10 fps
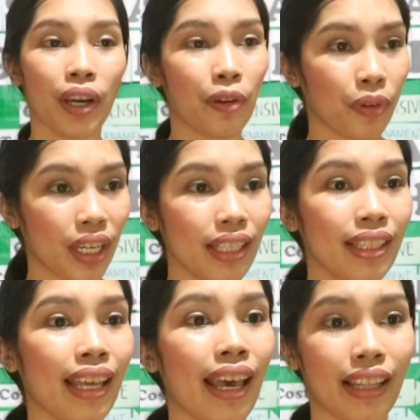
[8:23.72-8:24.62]
Irene
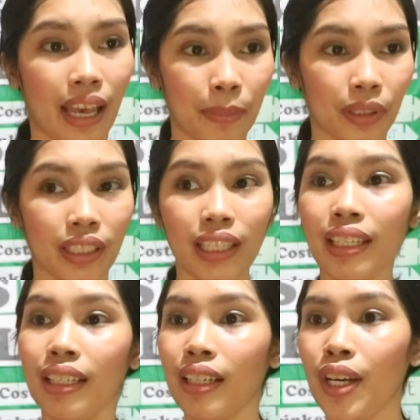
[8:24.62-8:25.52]
and Emily,
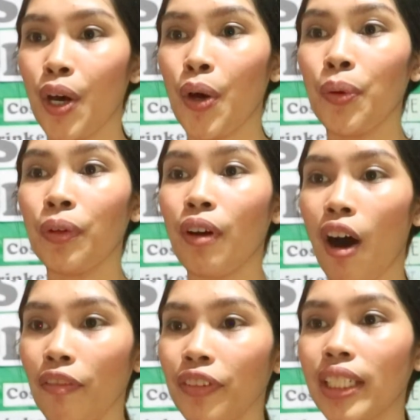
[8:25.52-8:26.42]
who
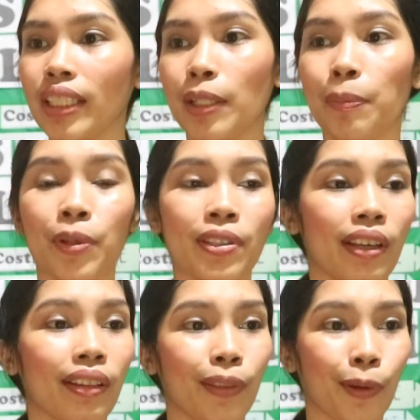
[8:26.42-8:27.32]
confidently
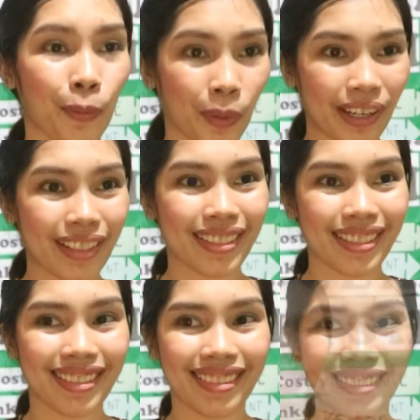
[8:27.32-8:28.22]
present their works.